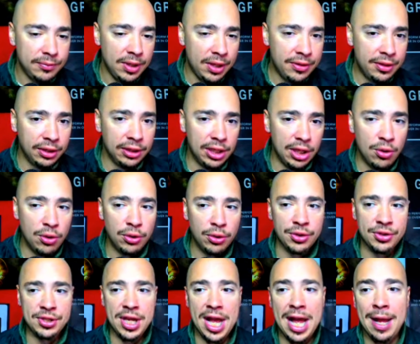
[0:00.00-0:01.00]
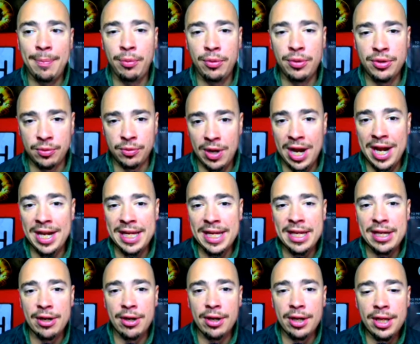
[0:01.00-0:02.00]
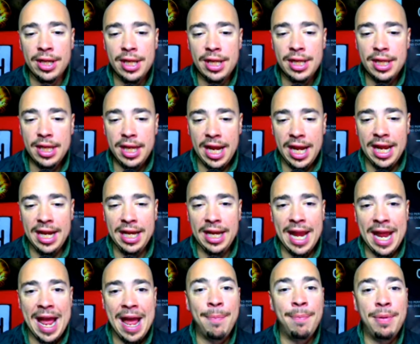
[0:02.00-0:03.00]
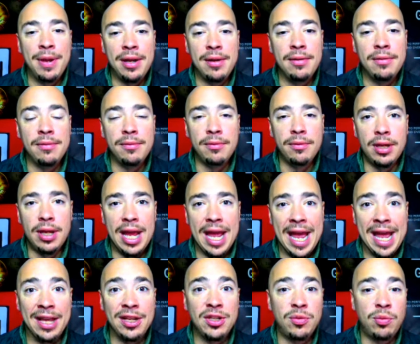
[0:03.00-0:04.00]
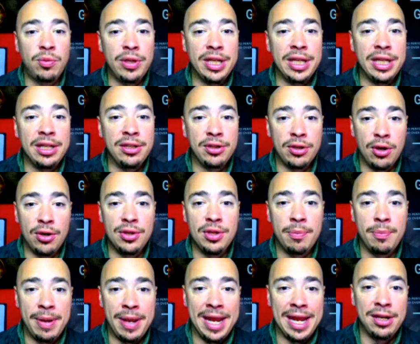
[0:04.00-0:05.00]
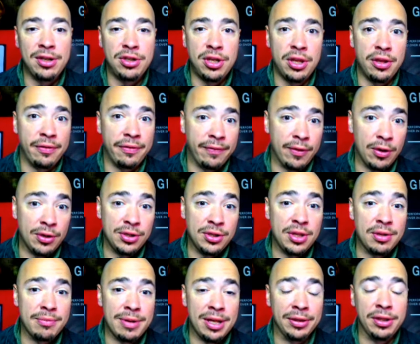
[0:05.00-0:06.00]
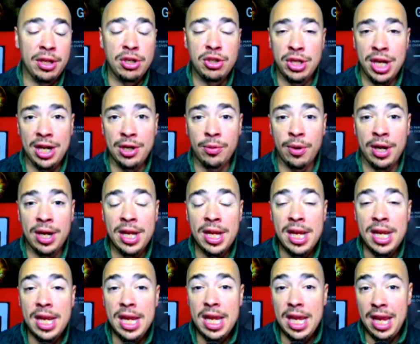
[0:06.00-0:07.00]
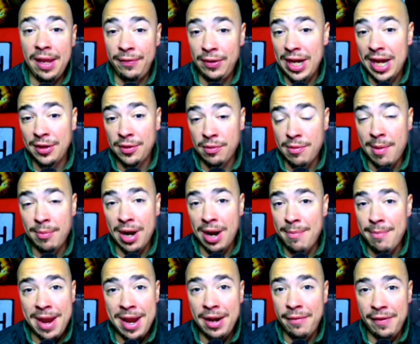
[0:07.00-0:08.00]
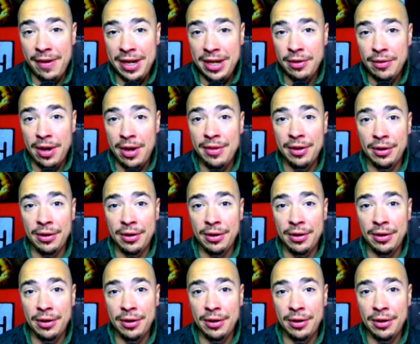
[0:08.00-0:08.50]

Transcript: the local top was right here, and it happened as we turned the page to the first of the month in January. If you guys remember, I made a video on the